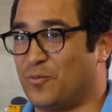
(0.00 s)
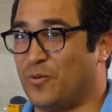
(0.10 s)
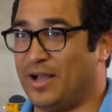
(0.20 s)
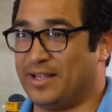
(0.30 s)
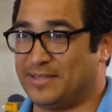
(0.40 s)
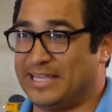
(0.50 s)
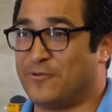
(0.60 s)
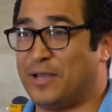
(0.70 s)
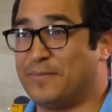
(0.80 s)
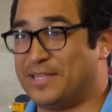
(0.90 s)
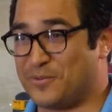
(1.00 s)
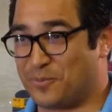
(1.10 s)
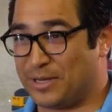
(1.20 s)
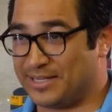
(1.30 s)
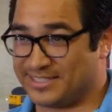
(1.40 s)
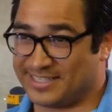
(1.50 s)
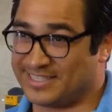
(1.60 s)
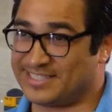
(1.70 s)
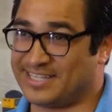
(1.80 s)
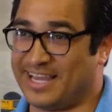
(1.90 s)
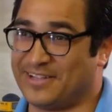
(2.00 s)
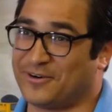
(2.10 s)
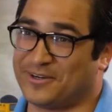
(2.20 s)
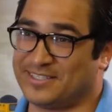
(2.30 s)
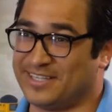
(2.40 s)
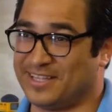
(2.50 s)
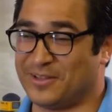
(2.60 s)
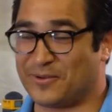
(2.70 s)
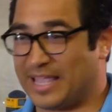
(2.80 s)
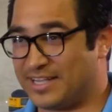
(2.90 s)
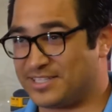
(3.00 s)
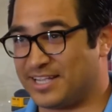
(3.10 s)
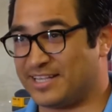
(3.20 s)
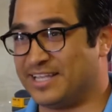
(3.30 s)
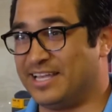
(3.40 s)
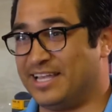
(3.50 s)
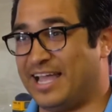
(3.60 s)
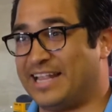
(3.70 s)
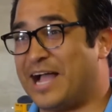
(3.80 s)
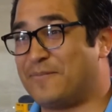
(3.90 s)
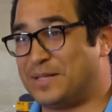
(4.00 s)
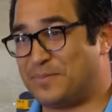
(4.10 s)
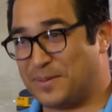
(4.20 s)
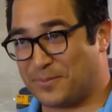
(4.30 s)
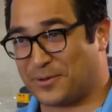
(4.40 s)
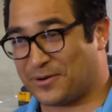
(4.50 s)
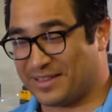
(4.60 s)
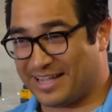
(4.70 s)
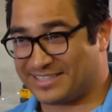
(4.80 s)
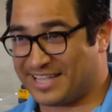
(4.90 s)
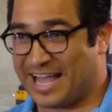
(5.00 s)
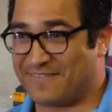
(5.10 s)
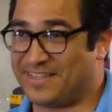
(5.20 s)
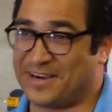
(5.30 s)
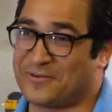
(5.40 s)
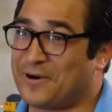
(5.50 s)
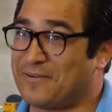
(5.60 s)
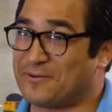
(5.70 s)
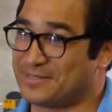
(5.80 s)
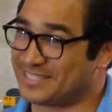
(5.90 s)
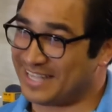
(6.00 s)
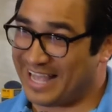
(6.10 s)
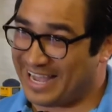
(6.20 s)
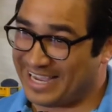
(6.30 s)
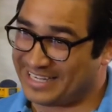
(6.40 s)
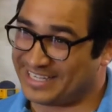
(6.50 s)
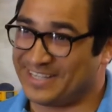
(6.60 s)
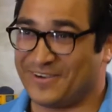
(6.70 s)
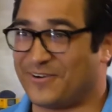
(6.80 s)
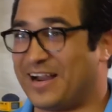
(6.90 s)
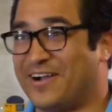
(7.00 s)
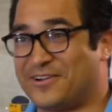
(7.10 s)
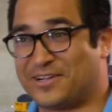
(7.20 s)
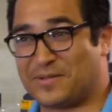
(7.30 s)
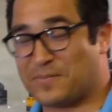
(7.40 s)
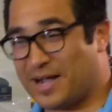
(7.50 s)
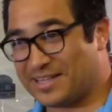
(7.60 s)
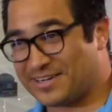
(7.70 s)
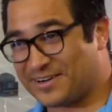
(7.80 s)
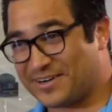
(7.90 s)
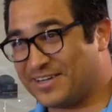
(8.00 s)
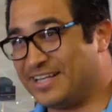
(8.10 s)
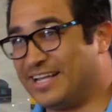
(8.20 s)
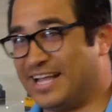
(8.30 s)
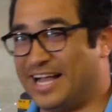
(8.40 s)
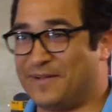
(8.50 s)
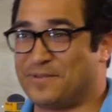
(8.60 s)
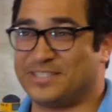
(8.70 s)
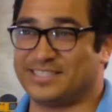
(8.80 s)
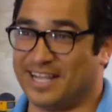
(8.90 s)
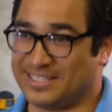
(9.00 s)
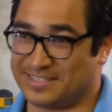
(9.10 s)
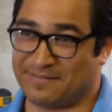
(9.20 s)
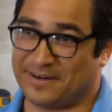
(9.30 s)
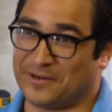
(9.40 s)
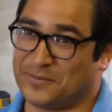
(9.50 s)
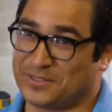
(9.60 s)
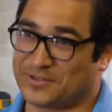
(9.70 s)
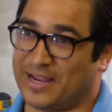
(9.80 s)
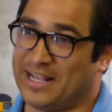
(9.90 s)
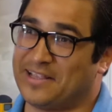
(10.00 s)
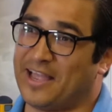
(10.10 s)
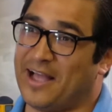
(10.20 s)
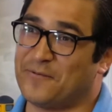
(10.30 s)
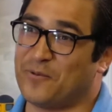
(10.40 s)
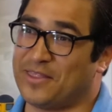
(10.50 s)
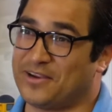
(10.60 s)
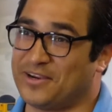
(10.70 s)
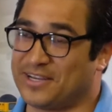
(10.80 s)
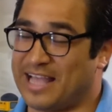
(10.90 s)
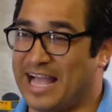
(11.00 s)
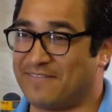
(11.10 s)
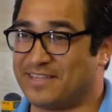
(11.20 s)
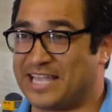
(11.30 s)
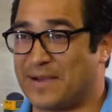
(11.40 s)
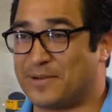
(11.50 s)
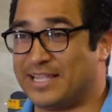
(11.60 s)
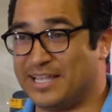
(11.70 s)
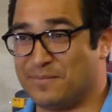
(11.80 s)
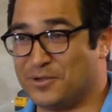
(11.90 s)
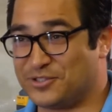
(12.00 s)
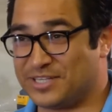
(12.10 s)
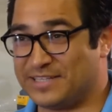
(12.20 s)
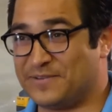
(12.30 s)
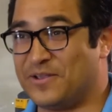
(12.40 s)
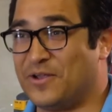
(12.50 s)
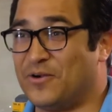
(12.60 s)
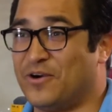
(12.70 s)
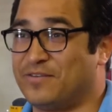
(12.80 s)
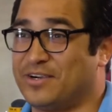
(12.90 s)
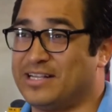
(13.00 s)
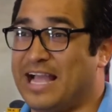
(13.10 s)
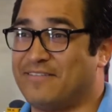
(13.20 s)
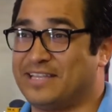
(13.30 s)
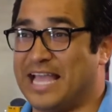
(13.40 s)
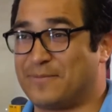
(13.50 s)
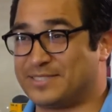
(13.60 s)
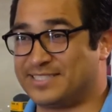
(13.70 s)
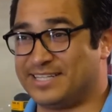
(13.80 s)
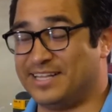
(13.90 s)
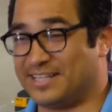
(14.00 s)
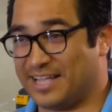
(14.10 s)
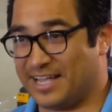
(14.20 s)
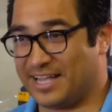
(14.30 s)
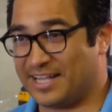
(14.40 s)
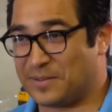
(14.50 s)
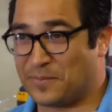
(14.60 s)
what equipment you bring to the set or to the location and how many people you're allowed to have there and where everyone's gonna hide or how you're gonna monitor. Um, there's lots of variables, right? Um, whether you're gonna have the camera in motion or if you're gonna have the camera still on a, on a